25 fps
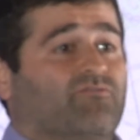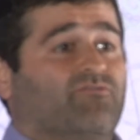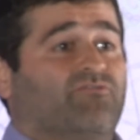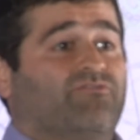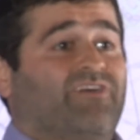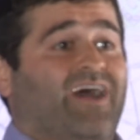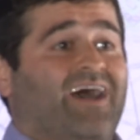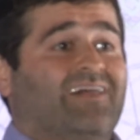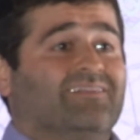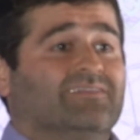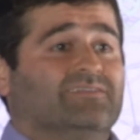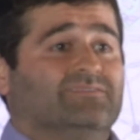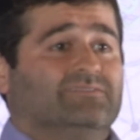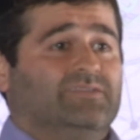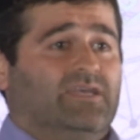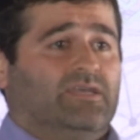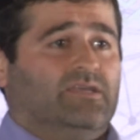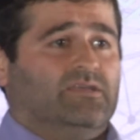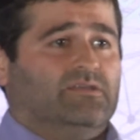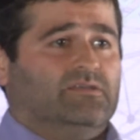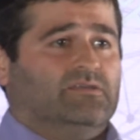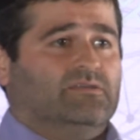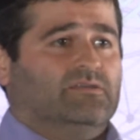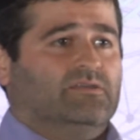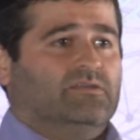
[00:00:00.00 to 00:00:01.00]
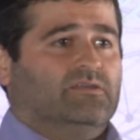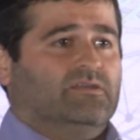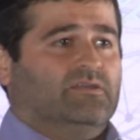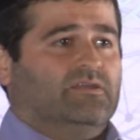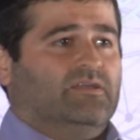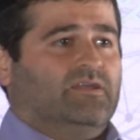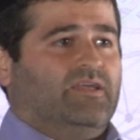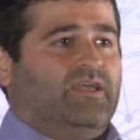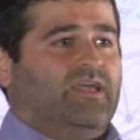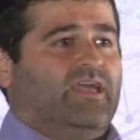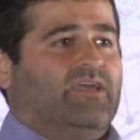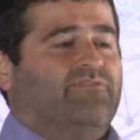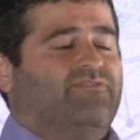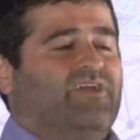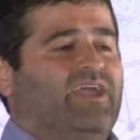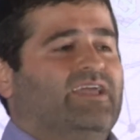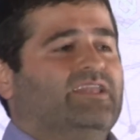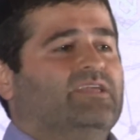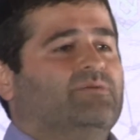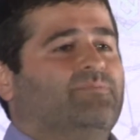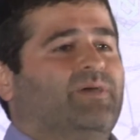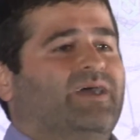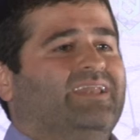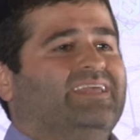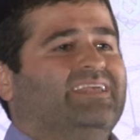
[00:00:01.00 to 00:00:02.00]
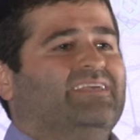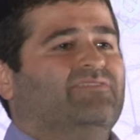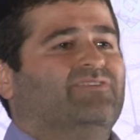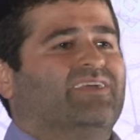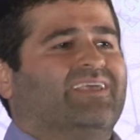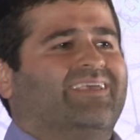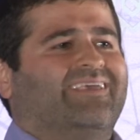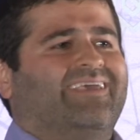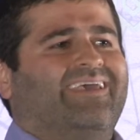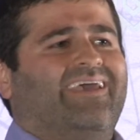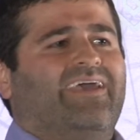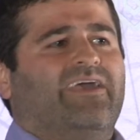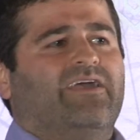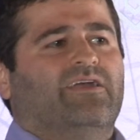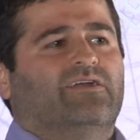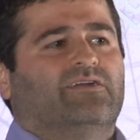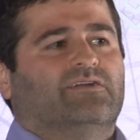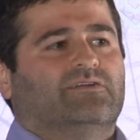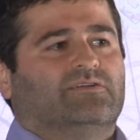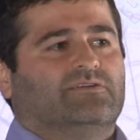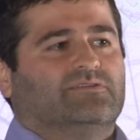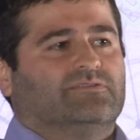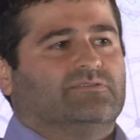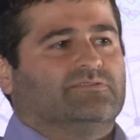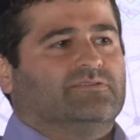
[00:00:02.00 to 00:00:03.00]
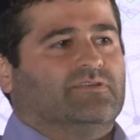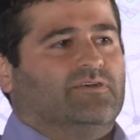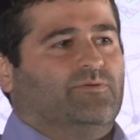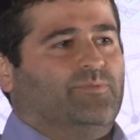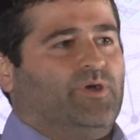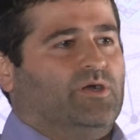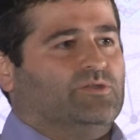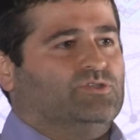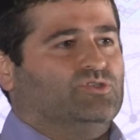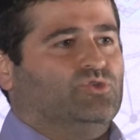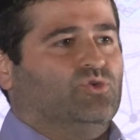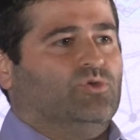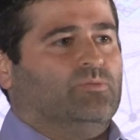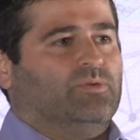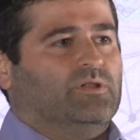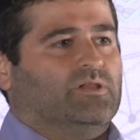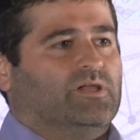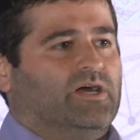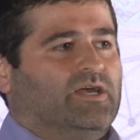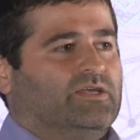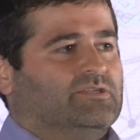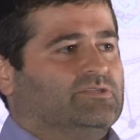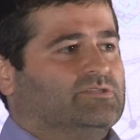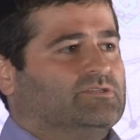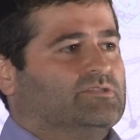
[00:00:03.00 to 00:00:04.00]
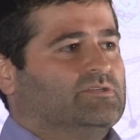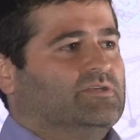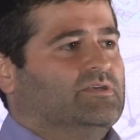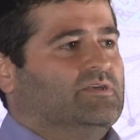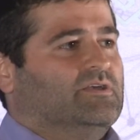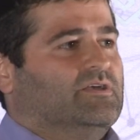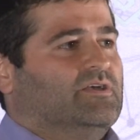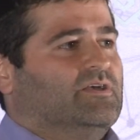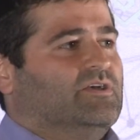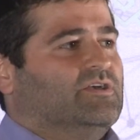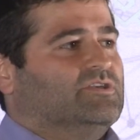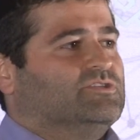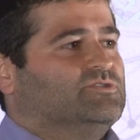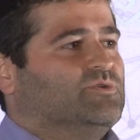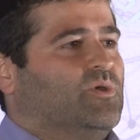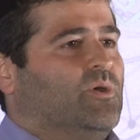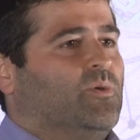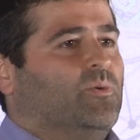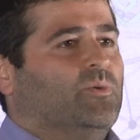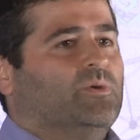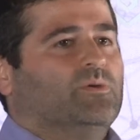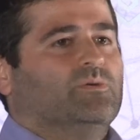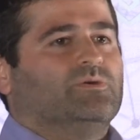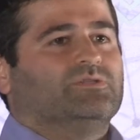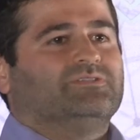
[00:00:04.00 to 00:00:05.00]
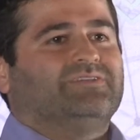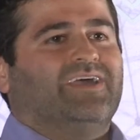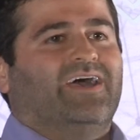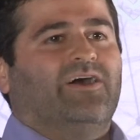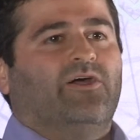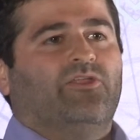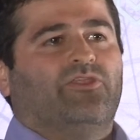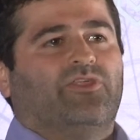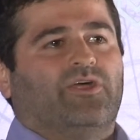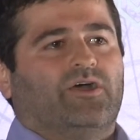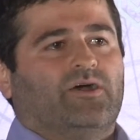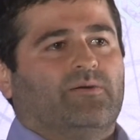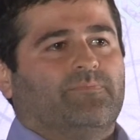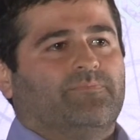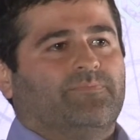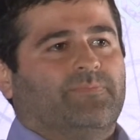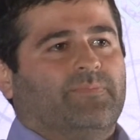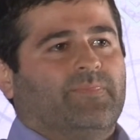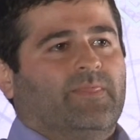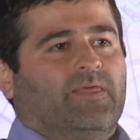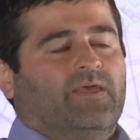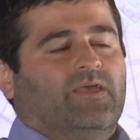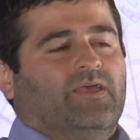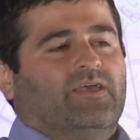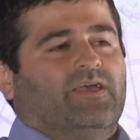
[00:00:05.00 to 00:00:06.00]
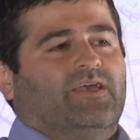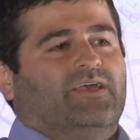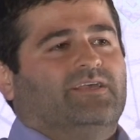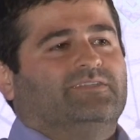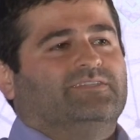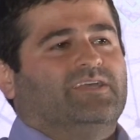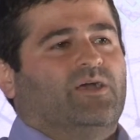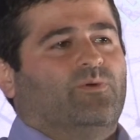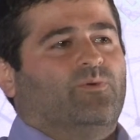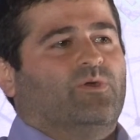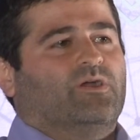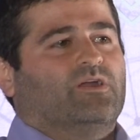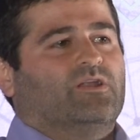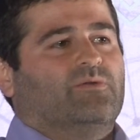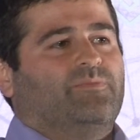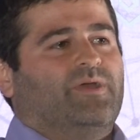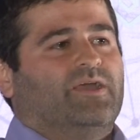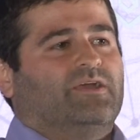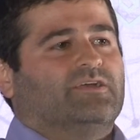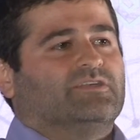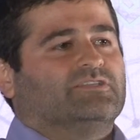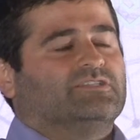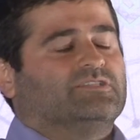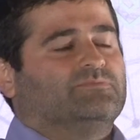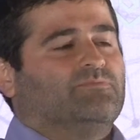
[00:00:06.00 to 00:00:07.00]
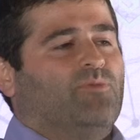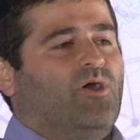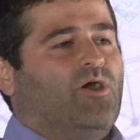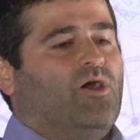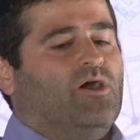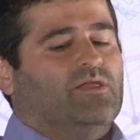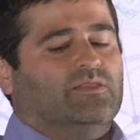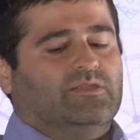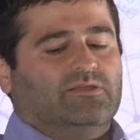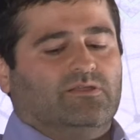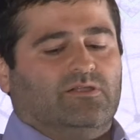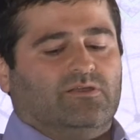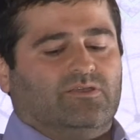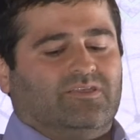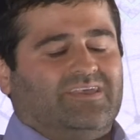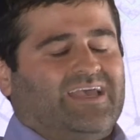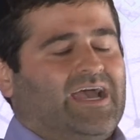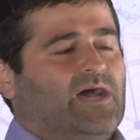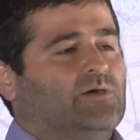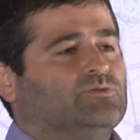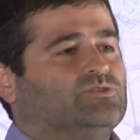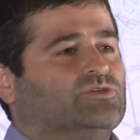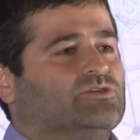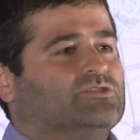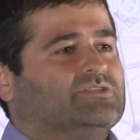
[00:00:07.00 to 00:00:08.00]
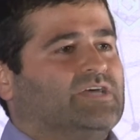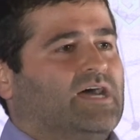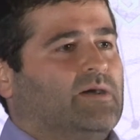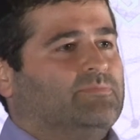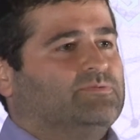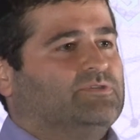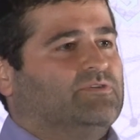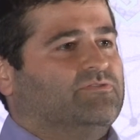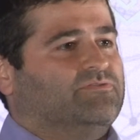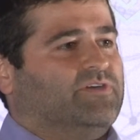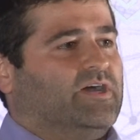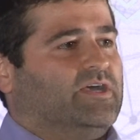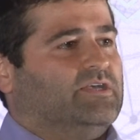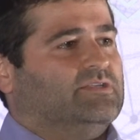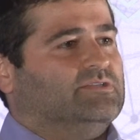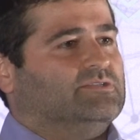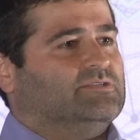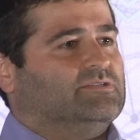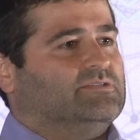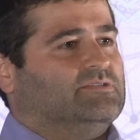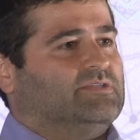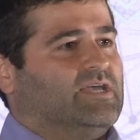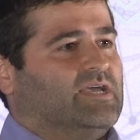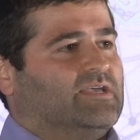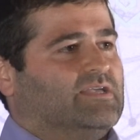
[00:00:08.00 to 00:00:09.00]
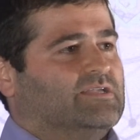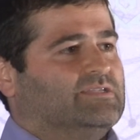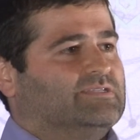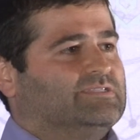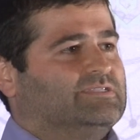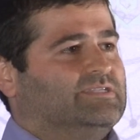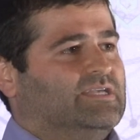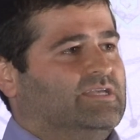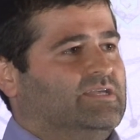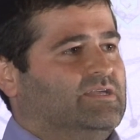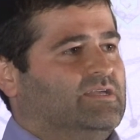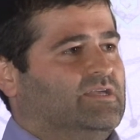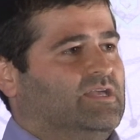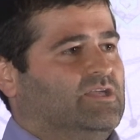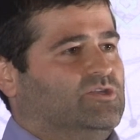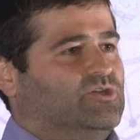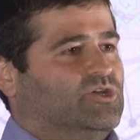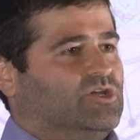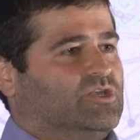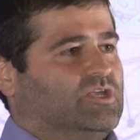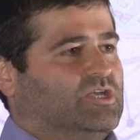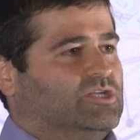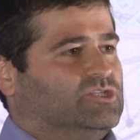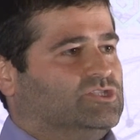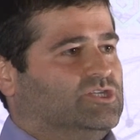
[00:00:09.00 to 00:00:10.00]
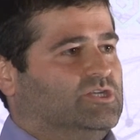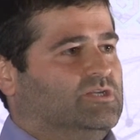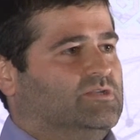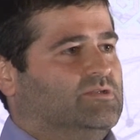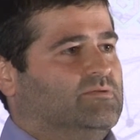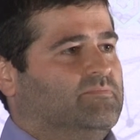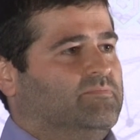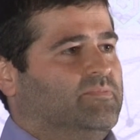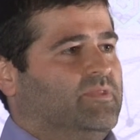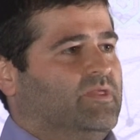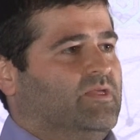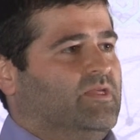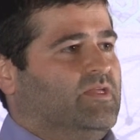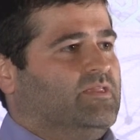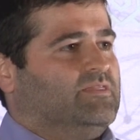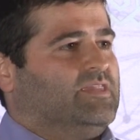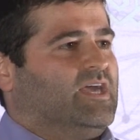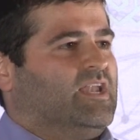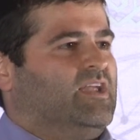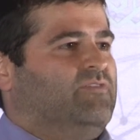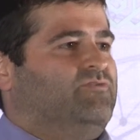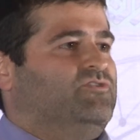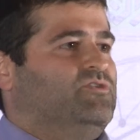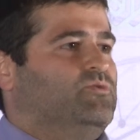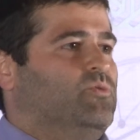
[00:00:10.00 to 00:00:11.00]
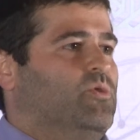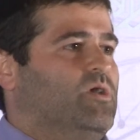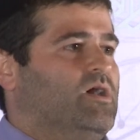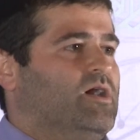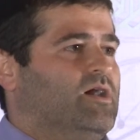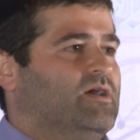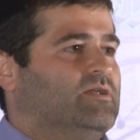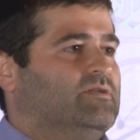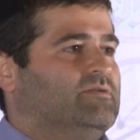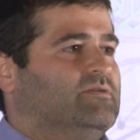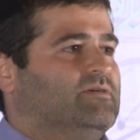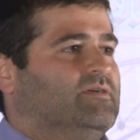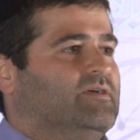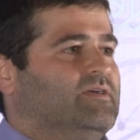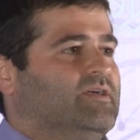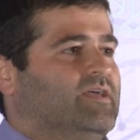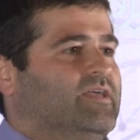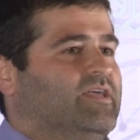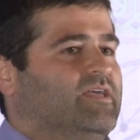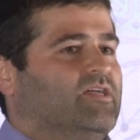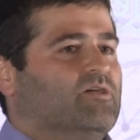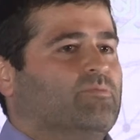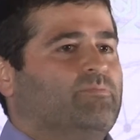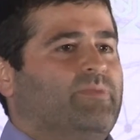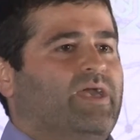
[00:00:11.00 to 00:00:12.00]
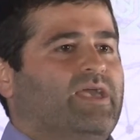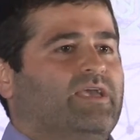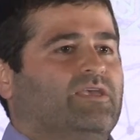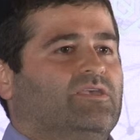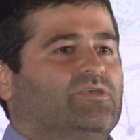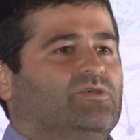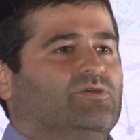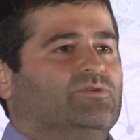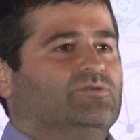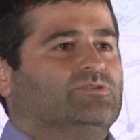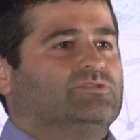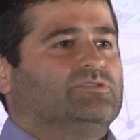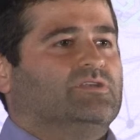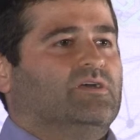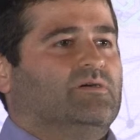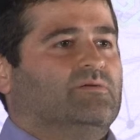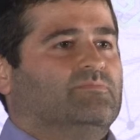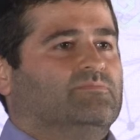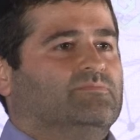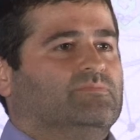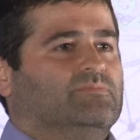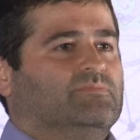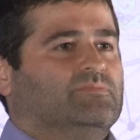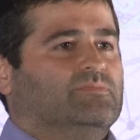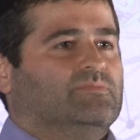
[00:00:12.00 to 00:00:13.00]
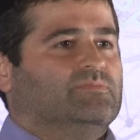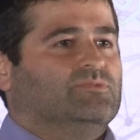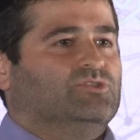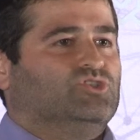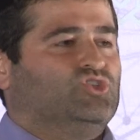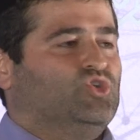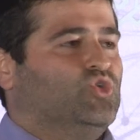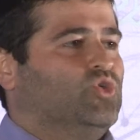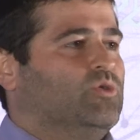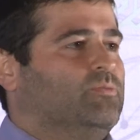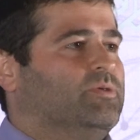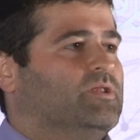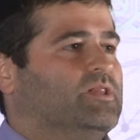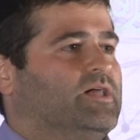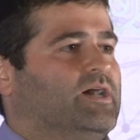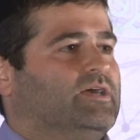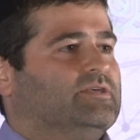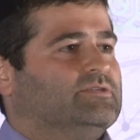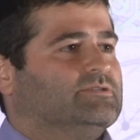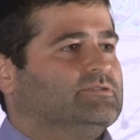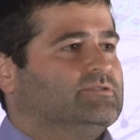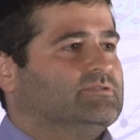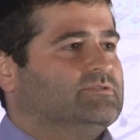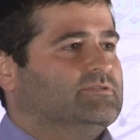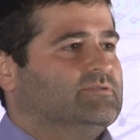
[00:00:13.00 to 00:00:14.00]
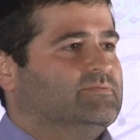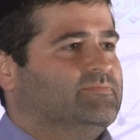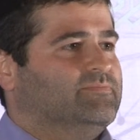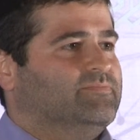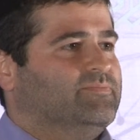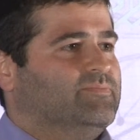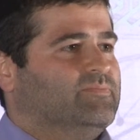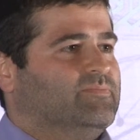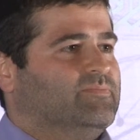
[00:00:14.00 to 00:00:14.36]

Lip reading: we can validate if anybody even cares about chewable ice. So what we will tell them is that we're going to make a small little countertop device that can sit in your kitchen, that if you want, it'll make you some chewable ice.